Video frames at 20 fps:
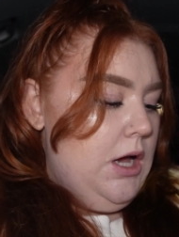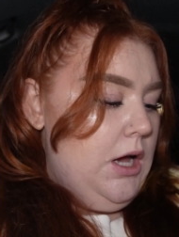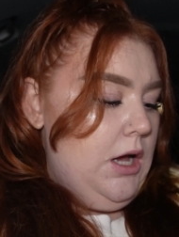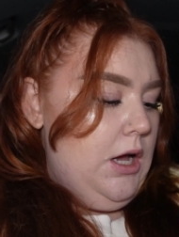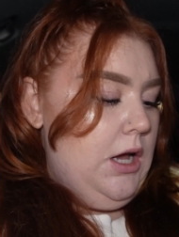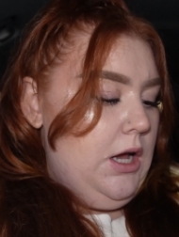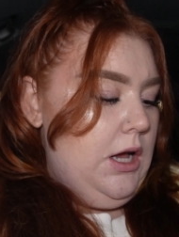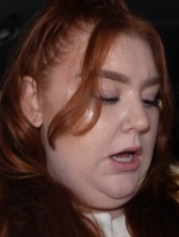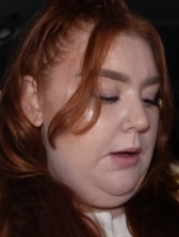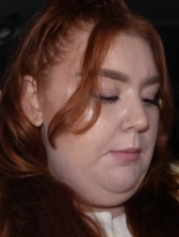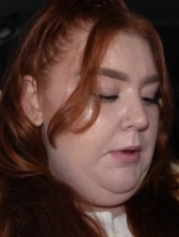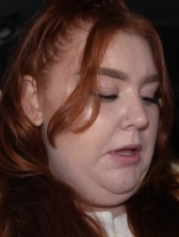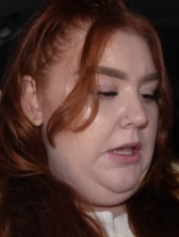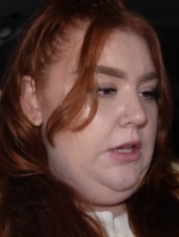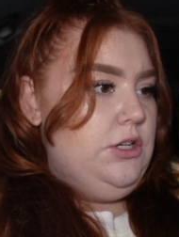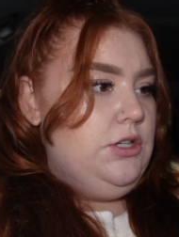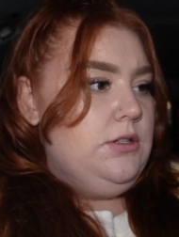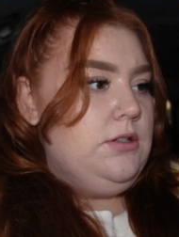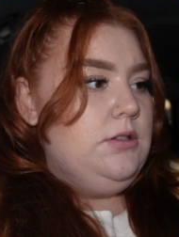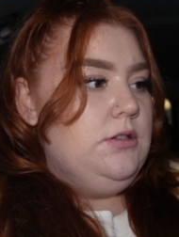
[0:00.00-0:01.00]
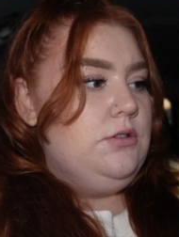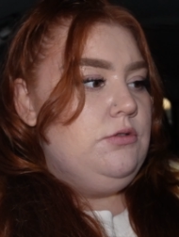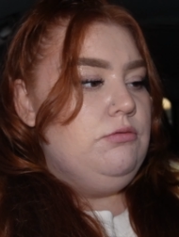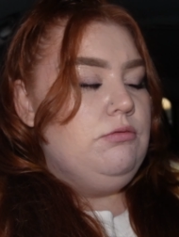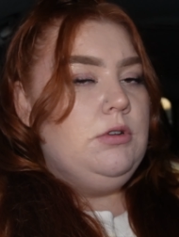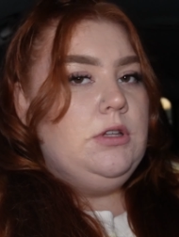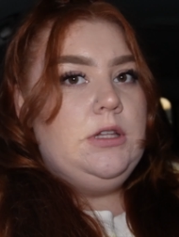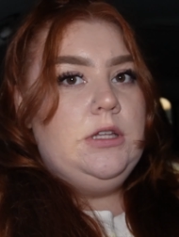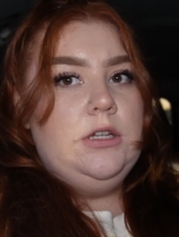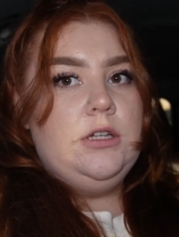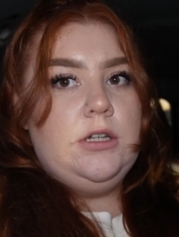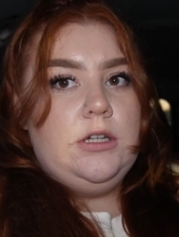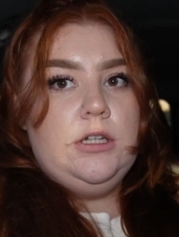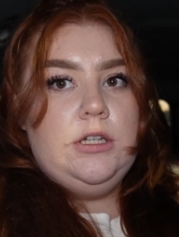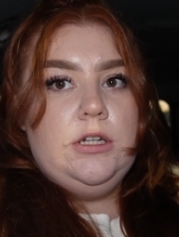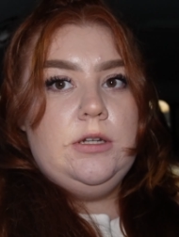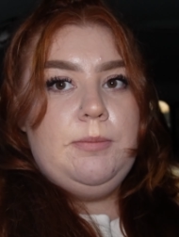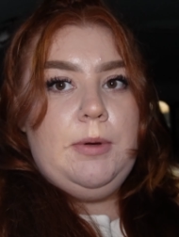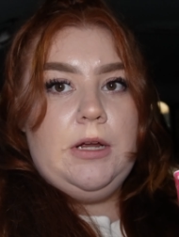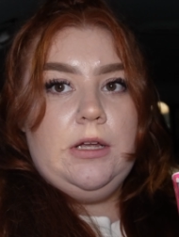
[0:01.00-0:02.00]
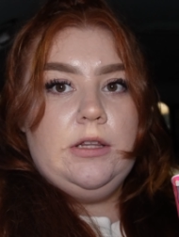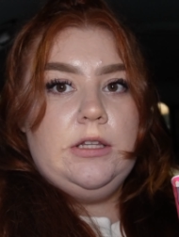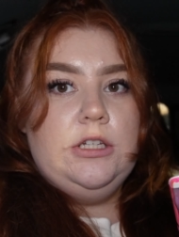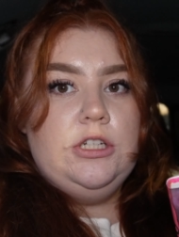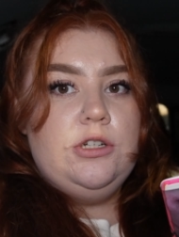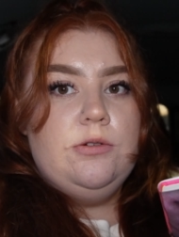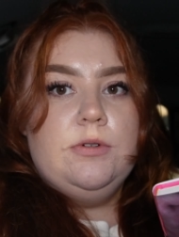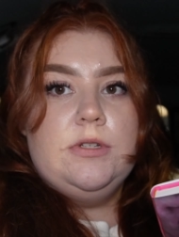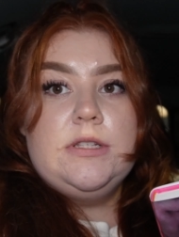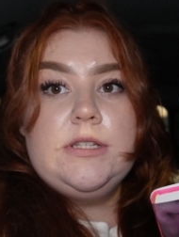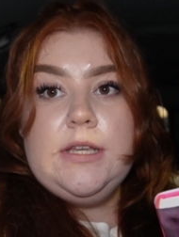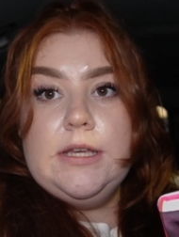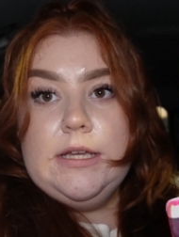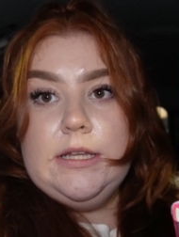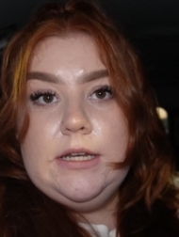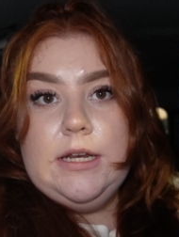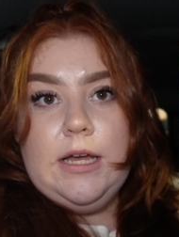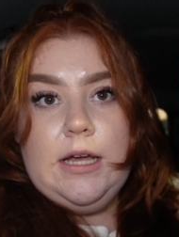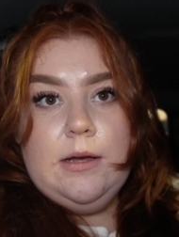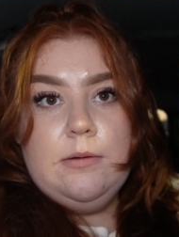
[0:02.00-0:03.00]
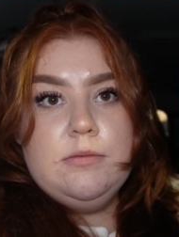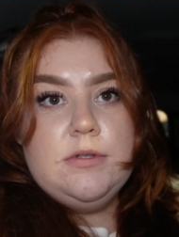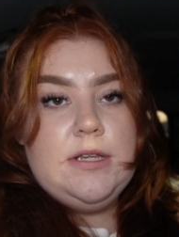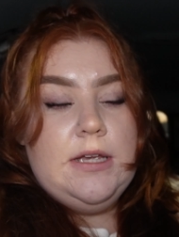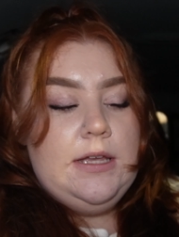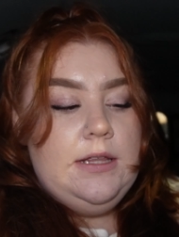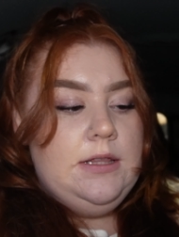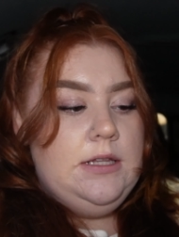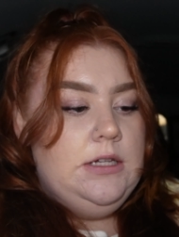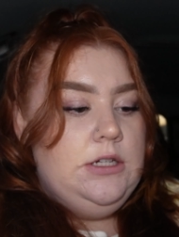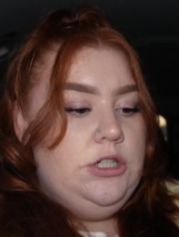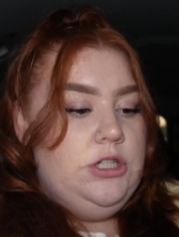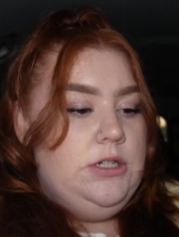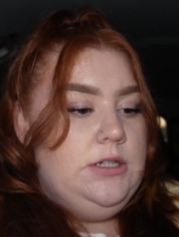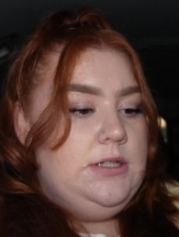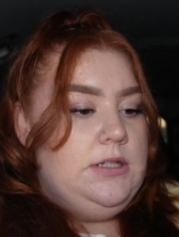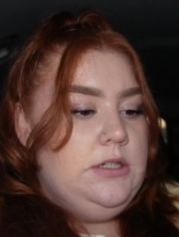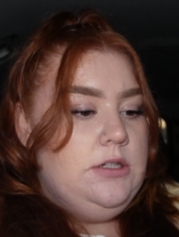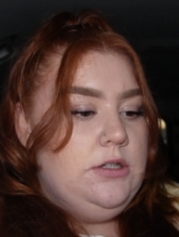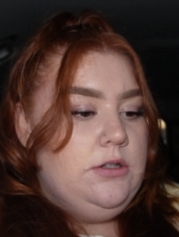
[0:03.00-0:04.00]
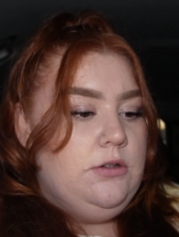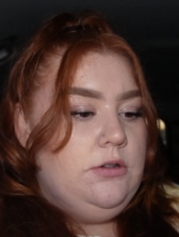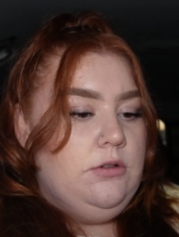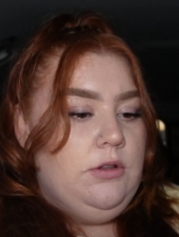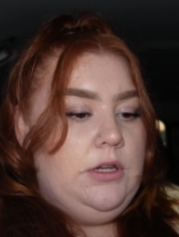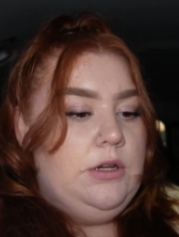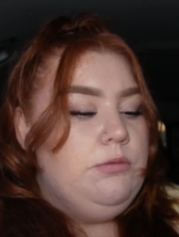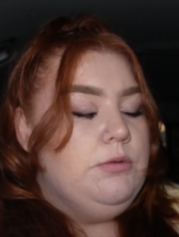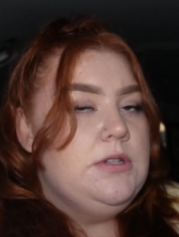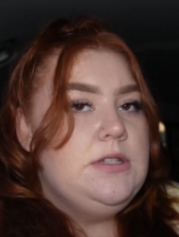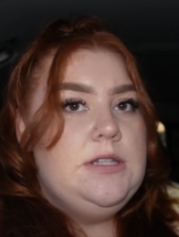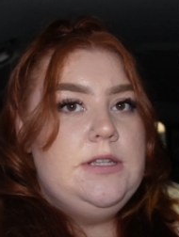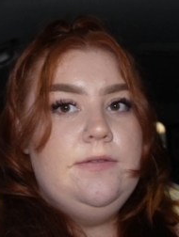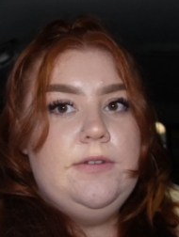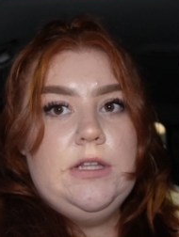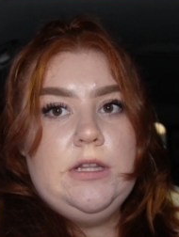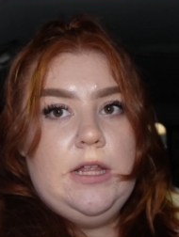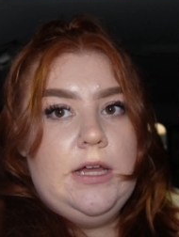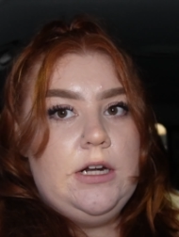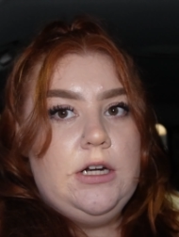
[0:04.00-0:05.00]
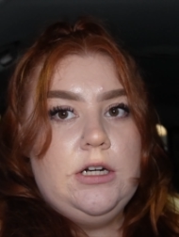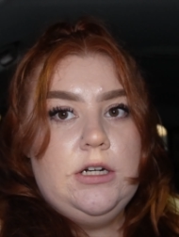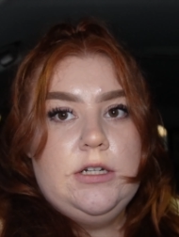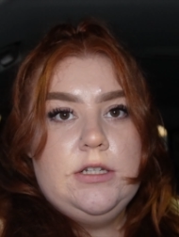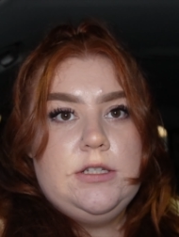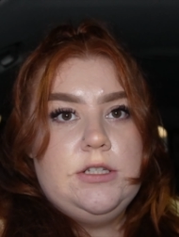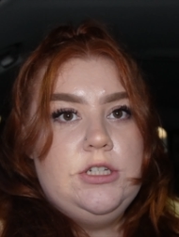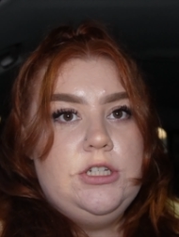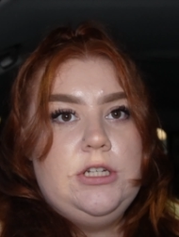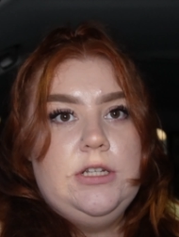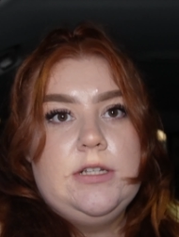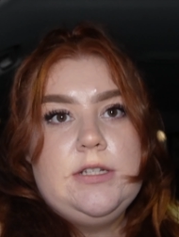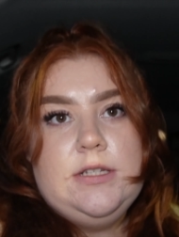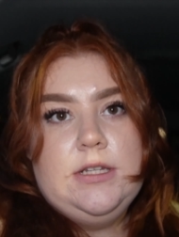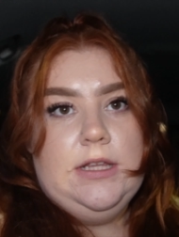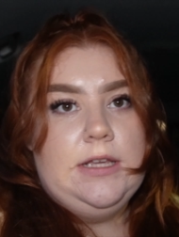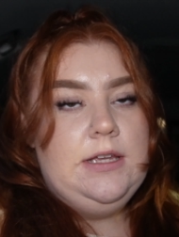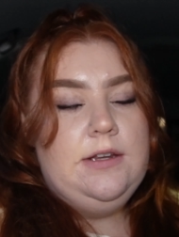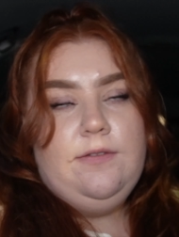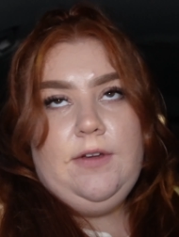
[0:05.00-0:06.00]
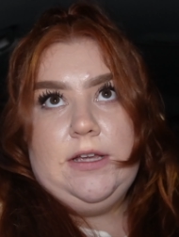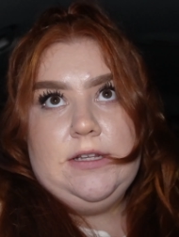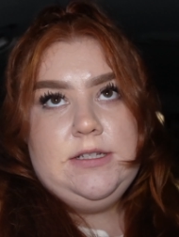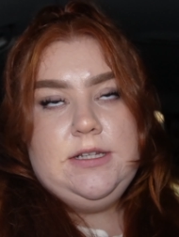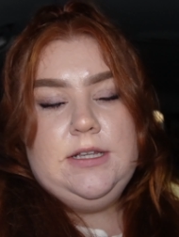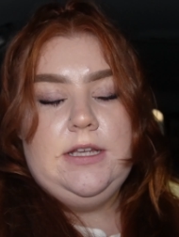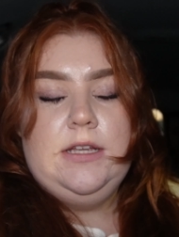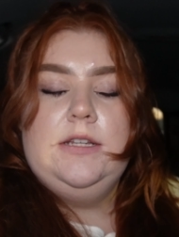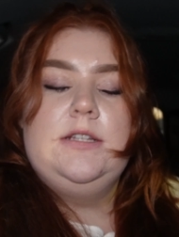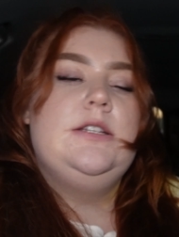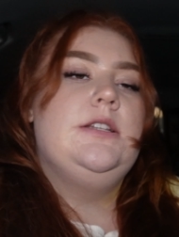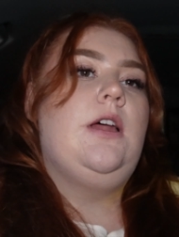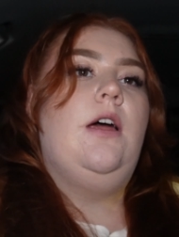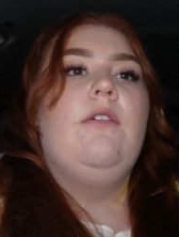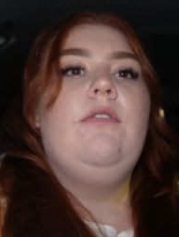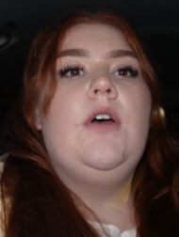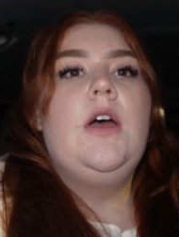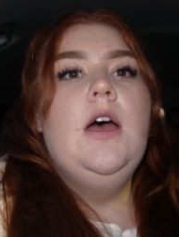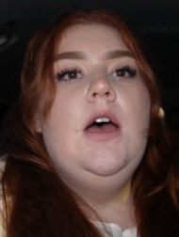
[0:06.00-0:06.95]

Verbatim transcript: Um, it just looked really good. Apparently she was kidnapped and then she's still like receiving letters and she has to like investigate and stuff.